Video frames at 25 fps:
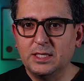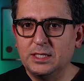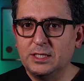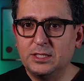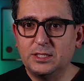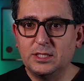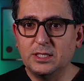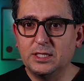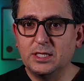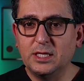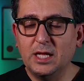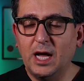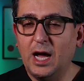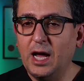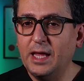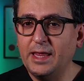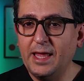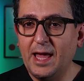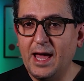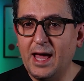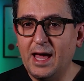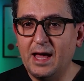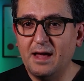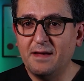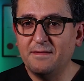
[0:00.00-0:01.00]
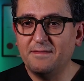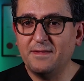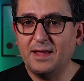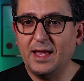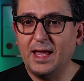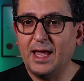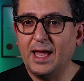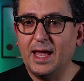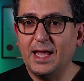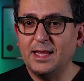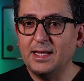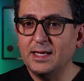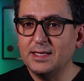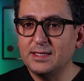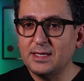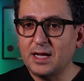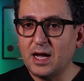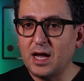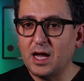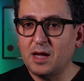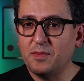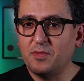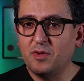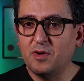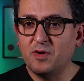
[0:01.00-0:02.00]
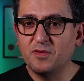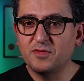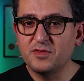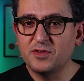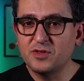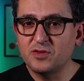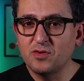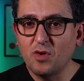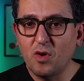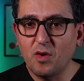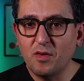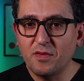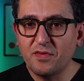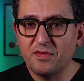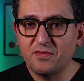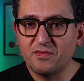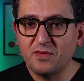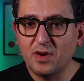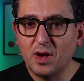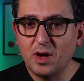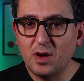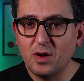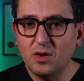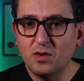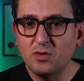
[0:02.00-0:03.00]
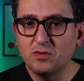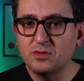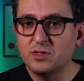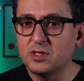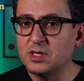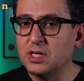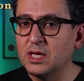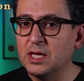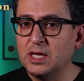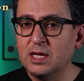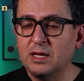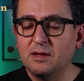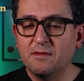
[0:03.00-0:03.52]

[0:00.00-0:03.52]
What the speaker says: You should not have any type of sore throat,